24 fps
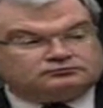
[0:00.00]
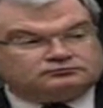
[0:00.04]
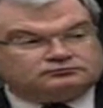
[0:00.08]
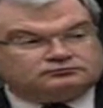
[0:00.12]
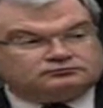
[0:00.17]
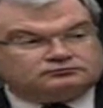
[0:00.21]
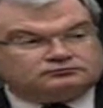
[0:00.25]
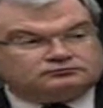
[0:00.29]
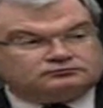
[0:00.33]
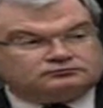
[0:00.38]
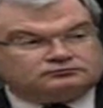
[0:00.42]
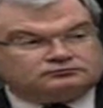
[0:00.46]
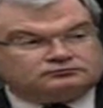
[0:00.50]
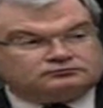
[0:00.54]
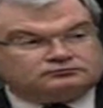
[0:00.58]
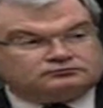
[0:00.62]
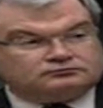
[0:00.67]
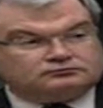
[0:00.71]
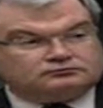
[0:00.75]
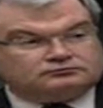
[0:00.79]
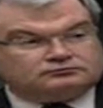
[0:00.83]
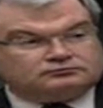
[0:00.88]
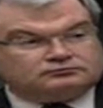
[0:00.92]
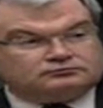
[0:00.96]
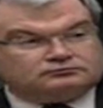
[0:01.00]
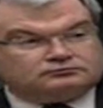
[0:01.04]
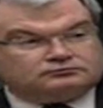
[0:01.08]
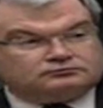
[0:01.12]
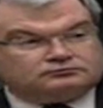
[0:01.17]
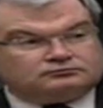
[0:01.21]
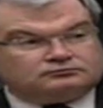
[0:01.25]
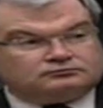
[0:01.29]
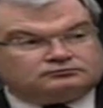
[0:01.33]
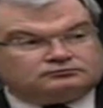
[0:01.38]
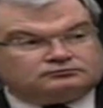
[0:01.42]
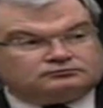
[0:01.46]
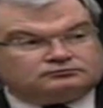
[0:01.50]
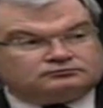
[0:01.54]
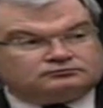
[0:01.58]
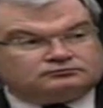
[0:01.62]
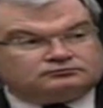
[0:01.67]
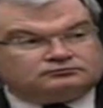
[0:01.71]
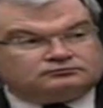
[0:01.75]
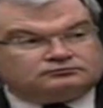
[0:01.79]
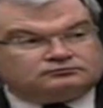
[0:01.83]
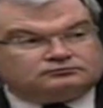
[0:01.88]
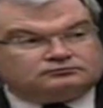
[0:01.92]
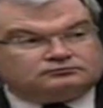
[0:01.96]

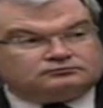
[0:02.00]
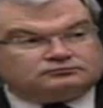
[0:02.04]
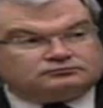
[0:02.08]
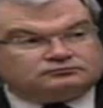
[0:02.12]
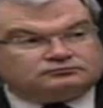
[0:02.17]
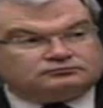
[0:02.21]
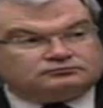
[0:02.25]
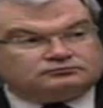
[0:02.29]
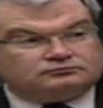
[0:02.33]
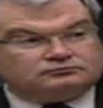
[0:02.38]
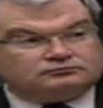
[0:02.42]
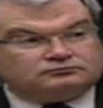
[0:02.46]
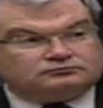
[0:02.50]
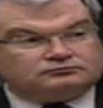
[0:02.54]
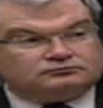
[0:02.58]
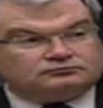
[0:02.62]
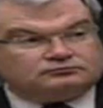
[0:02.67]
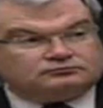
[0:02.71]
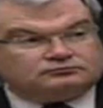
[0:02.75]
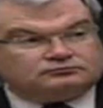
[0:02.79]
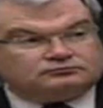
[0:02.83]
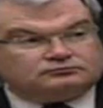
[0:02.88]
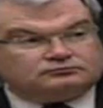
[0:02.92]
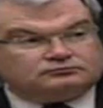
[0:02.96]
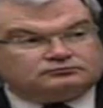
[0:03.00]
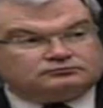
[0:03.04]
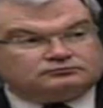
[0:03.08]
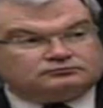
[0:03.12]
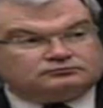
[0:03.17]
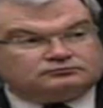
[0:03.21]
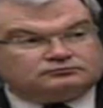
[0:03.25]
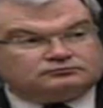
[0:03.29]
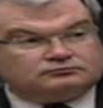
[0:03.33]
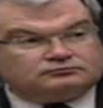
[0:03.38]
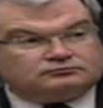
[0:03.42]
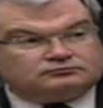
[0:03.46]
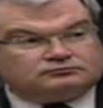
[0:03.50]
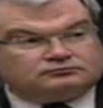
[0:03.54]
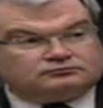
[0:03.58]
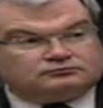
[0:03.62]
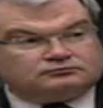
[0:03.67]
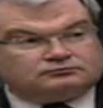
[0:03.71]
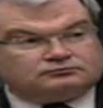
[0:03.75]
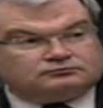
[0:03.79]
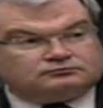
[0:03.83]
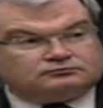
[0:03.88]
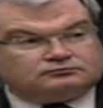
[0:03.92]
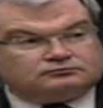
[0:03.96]

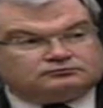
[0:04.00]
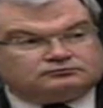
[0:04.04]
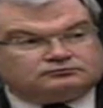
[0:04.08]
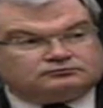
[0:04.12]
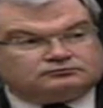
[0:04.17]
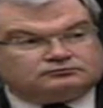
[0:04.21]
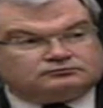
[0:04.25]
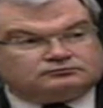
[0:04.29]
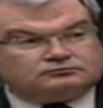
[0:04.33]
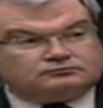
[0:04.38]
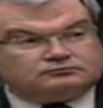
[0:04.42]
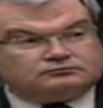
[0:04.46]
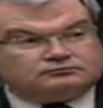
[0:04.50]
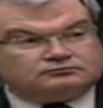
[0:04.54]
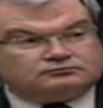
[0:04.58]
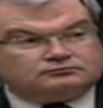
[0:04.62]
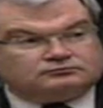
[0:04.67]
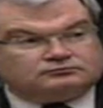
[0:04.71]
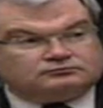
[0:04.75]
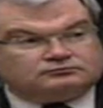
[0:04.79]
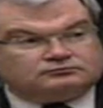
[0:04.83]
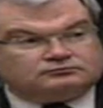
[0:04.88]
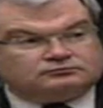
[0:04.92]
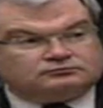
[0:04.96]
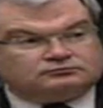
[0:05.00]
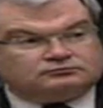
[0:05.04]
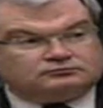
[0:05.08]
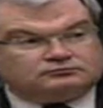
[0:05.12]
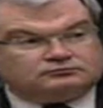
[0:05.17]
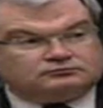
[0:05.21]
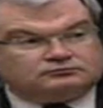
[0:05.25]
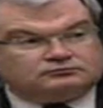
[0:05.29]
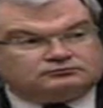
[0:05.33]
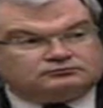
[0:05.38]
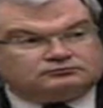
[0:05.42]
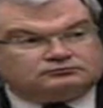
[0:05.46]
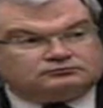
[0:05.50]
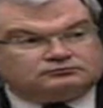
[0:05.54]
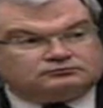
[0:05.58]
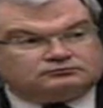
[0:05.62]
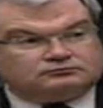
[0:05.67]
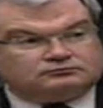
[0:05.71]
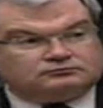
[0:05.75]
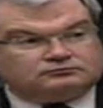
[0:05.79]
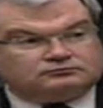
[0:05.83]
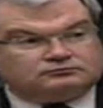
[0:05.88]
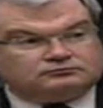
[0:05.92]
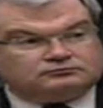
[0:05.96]

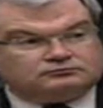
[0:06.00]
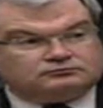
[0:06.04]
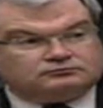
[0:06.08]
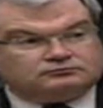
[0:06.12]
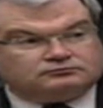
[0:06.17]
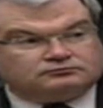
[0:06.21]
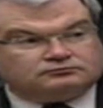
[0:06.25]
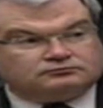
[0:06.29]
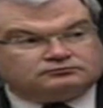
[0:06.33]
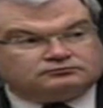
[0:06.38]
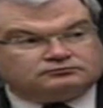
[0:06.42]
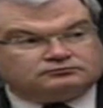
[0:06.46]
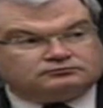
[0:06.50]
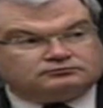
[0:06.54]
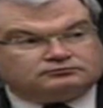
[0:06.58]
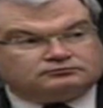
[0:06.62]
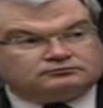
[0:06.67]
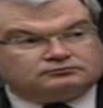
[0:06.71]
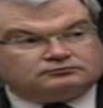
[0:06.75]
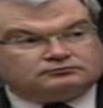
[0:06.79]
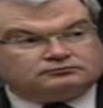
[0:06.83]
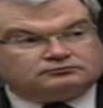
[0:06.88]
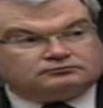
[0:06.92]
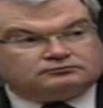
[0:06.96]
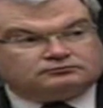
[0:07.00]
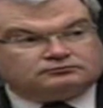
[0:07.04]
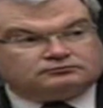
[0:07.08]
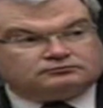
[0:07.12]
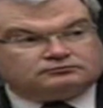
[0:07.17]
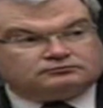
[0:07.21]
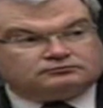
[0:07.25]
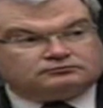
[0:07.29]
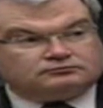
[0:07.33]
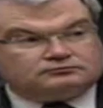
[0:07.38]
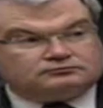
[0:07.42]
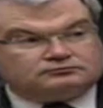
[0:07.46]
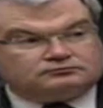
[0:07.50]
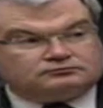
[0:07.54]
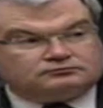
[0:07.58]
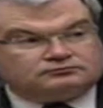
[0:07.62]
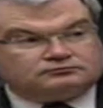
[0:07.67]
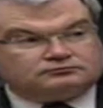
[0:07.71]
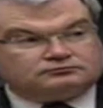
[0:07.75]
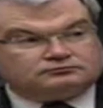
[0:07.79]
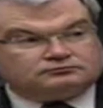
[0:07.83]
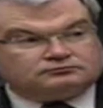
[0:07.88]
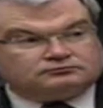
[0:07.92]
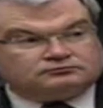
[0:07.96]
This person isn't speaking.